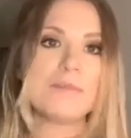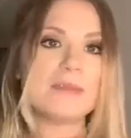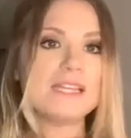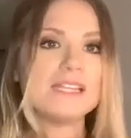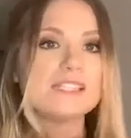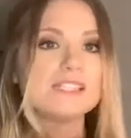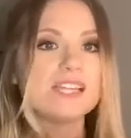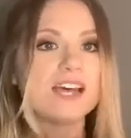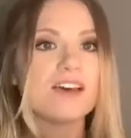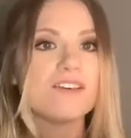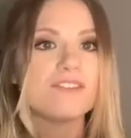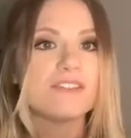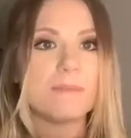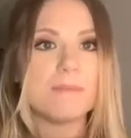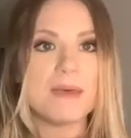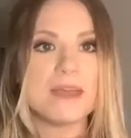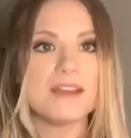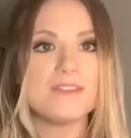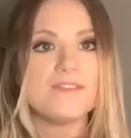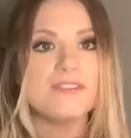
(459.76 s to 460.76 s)
based off the
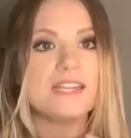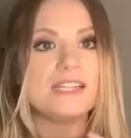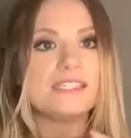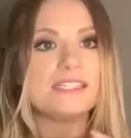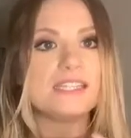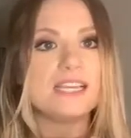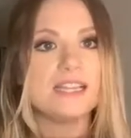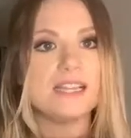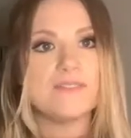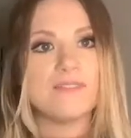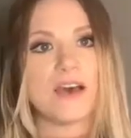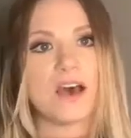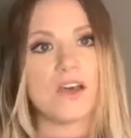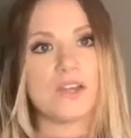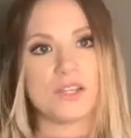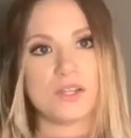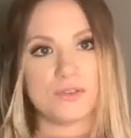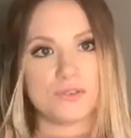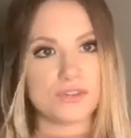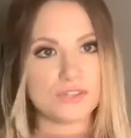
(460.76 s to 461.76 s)
benefits and the
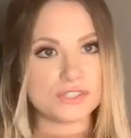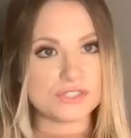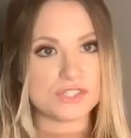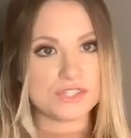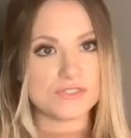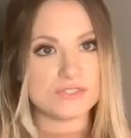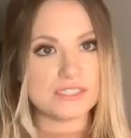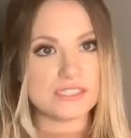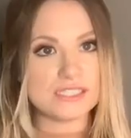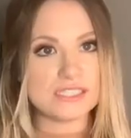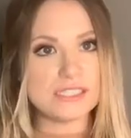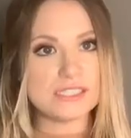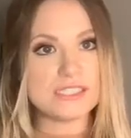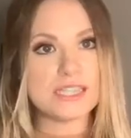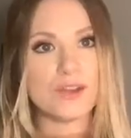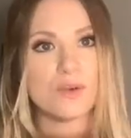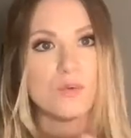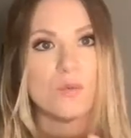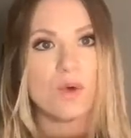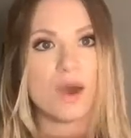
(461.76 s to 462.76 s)
value of your services
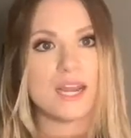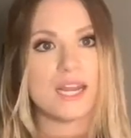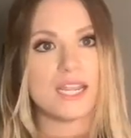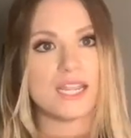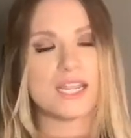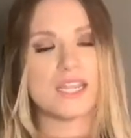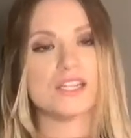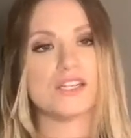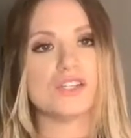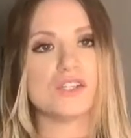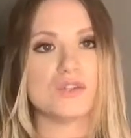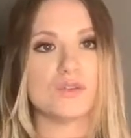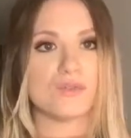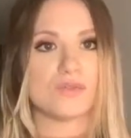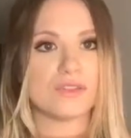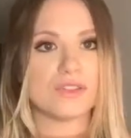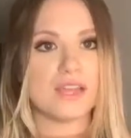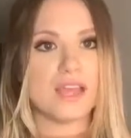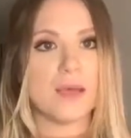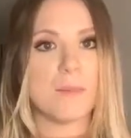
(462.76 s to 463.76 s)
and what it can do
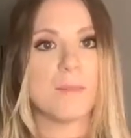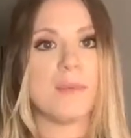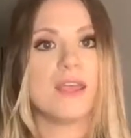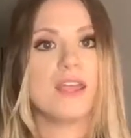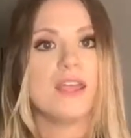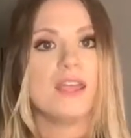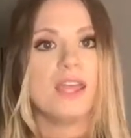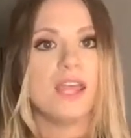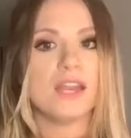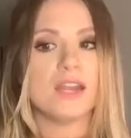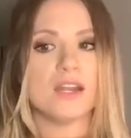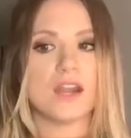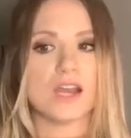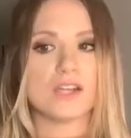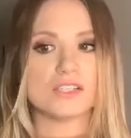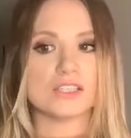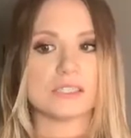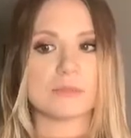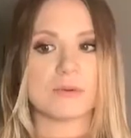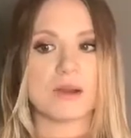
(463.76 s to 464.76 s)
for them and
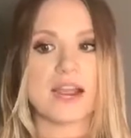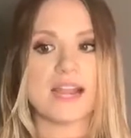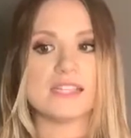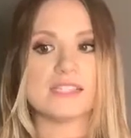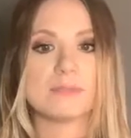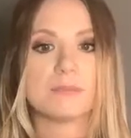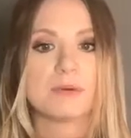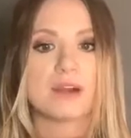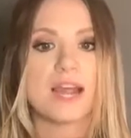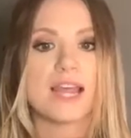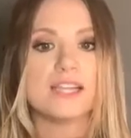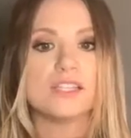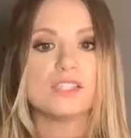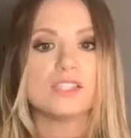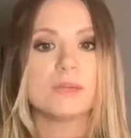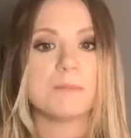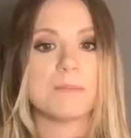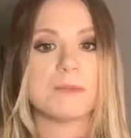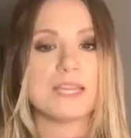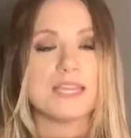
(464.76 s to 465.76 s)
not just price. Price
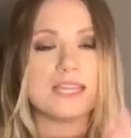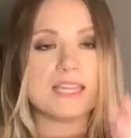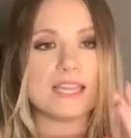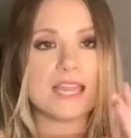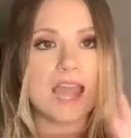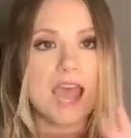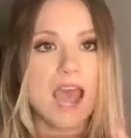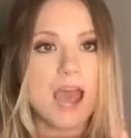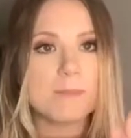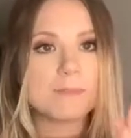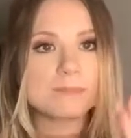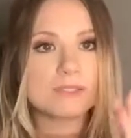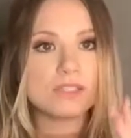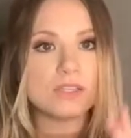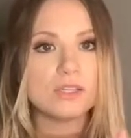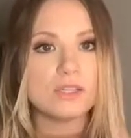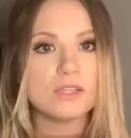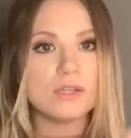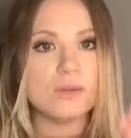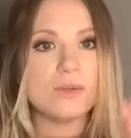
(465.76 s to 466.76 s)
should be the
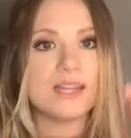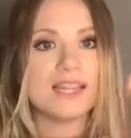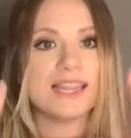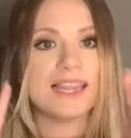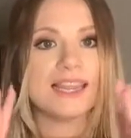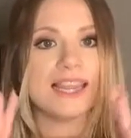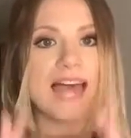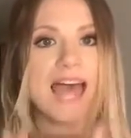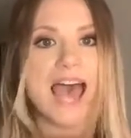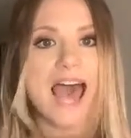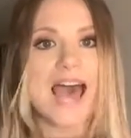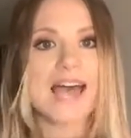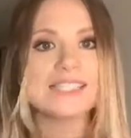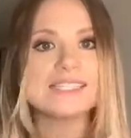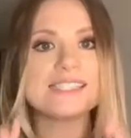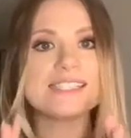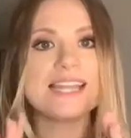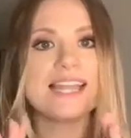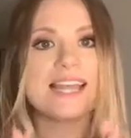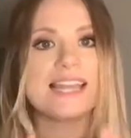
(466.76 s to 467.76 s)
absolute
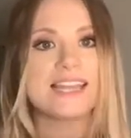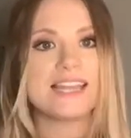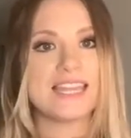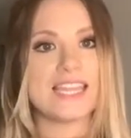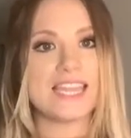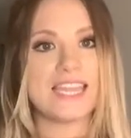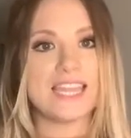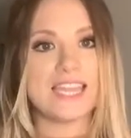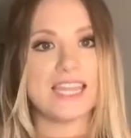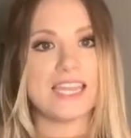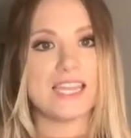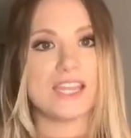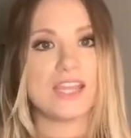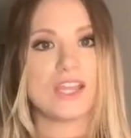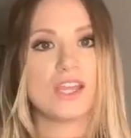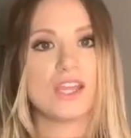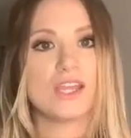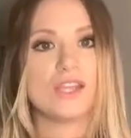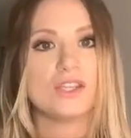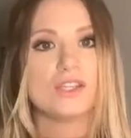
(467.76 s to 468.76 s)
last thing
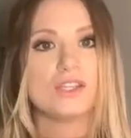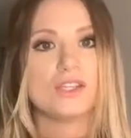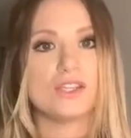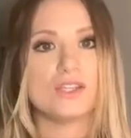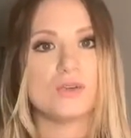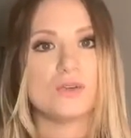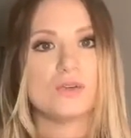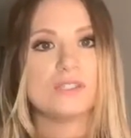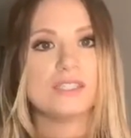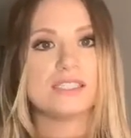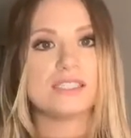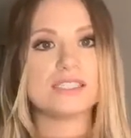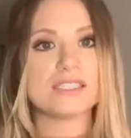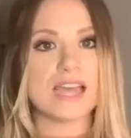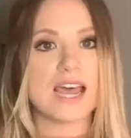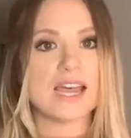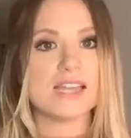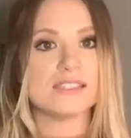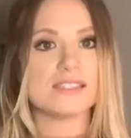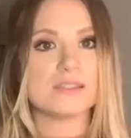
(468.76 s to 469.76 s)
you
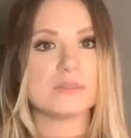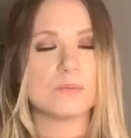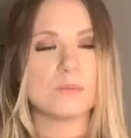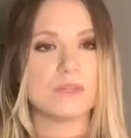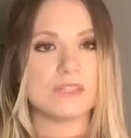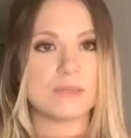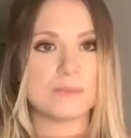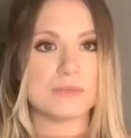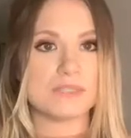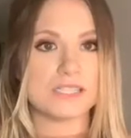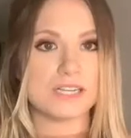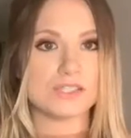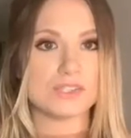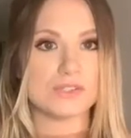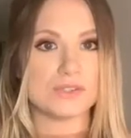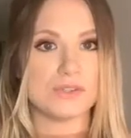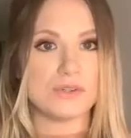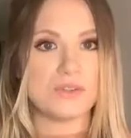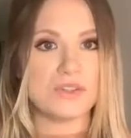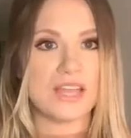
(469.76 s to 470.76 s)
discuss with a
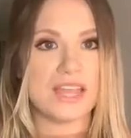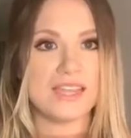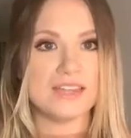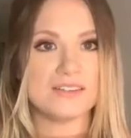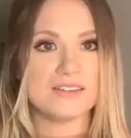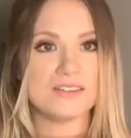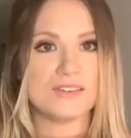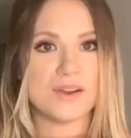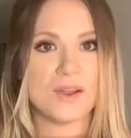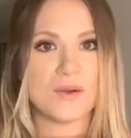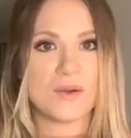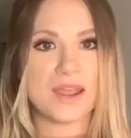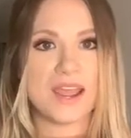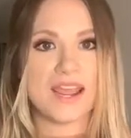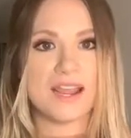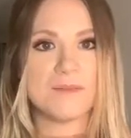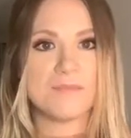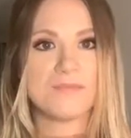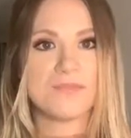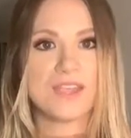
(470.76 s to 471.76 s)
potential new client,
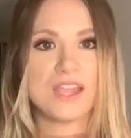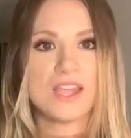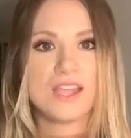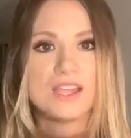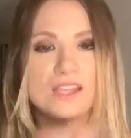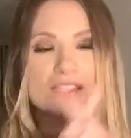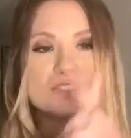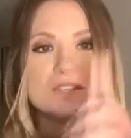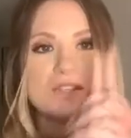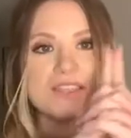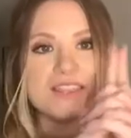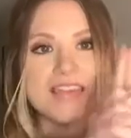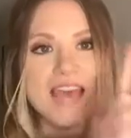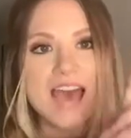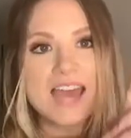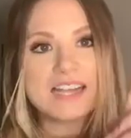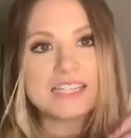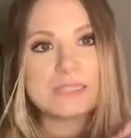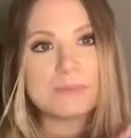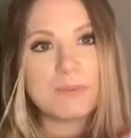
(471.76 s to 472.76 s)
okay? So
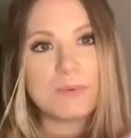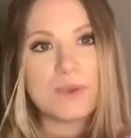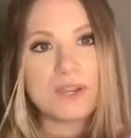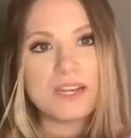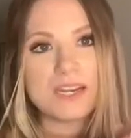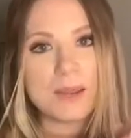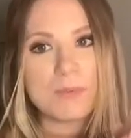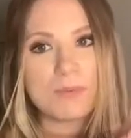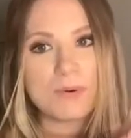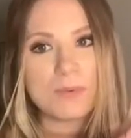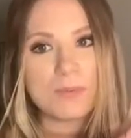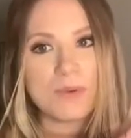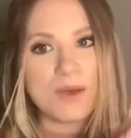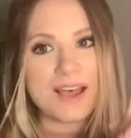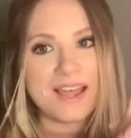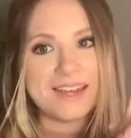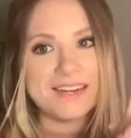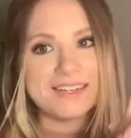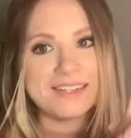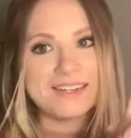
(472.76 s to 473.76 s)
that is point number
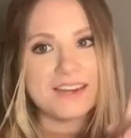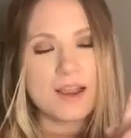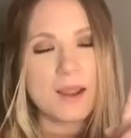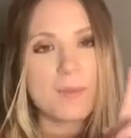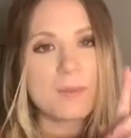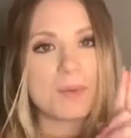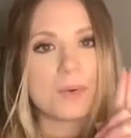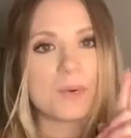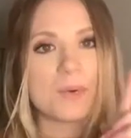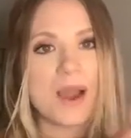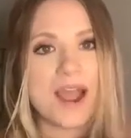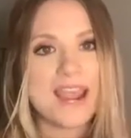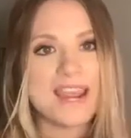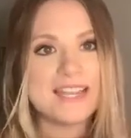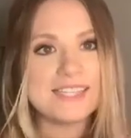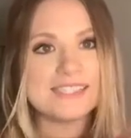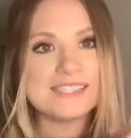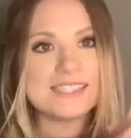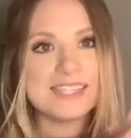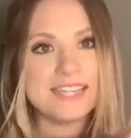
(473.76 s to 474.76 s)
1,
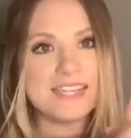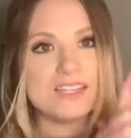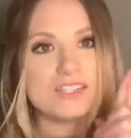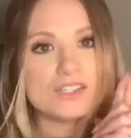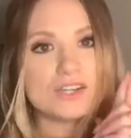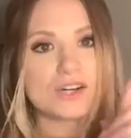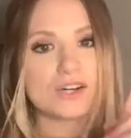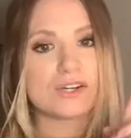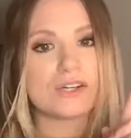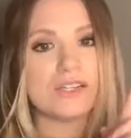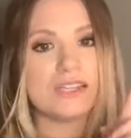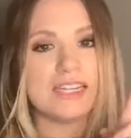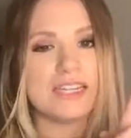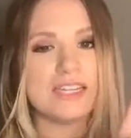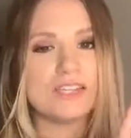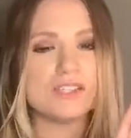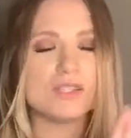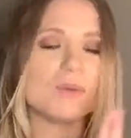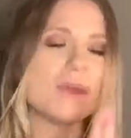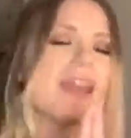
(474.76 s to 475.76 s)
price
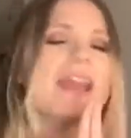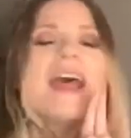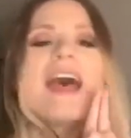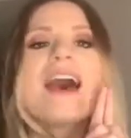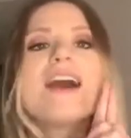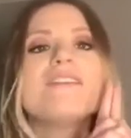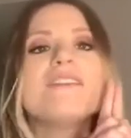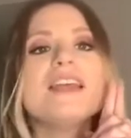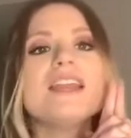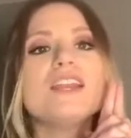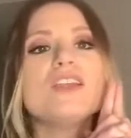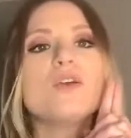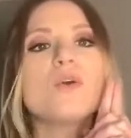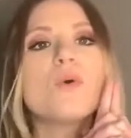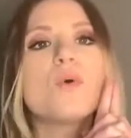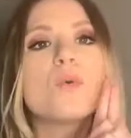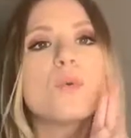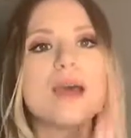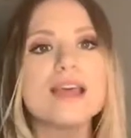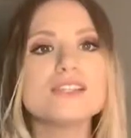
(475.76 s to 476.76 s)
internally. Do I have any
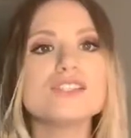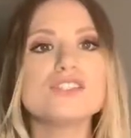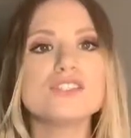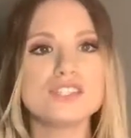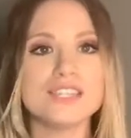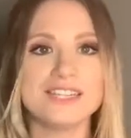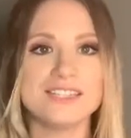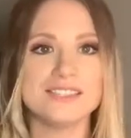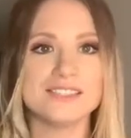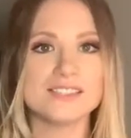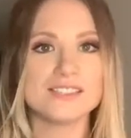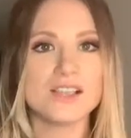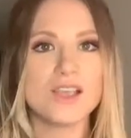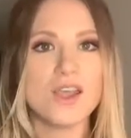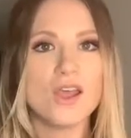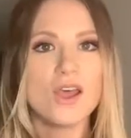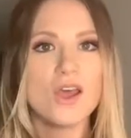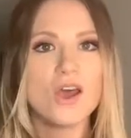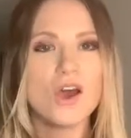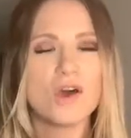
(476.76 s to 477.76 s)
questions
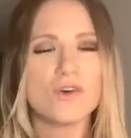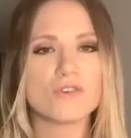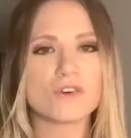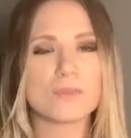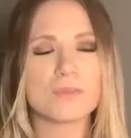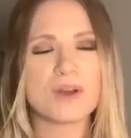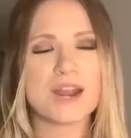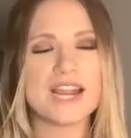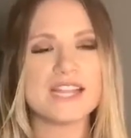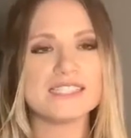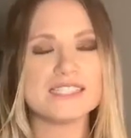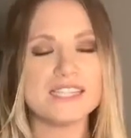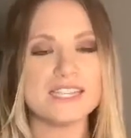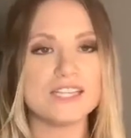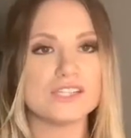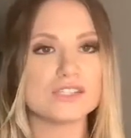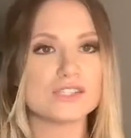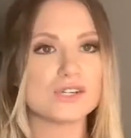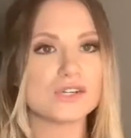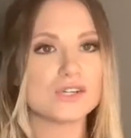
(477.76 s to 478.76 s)
over pricing
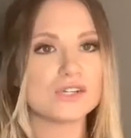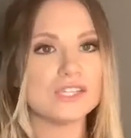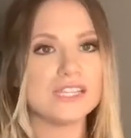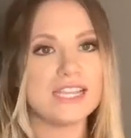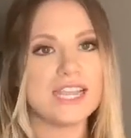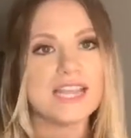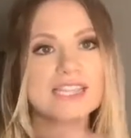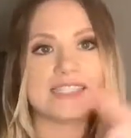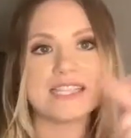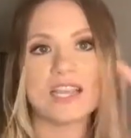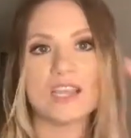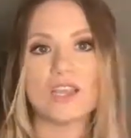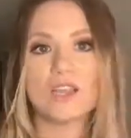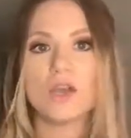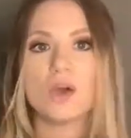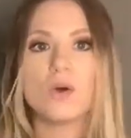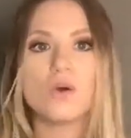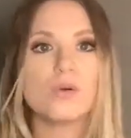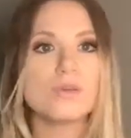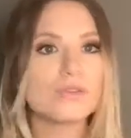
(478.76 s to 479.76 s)
internally? As I
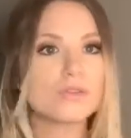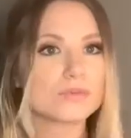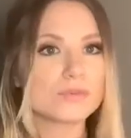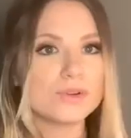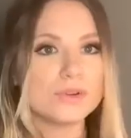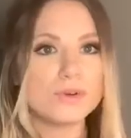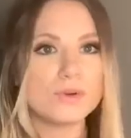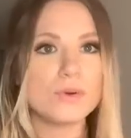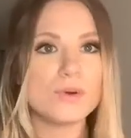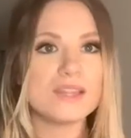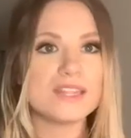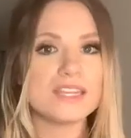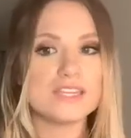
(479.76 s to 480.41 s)
go through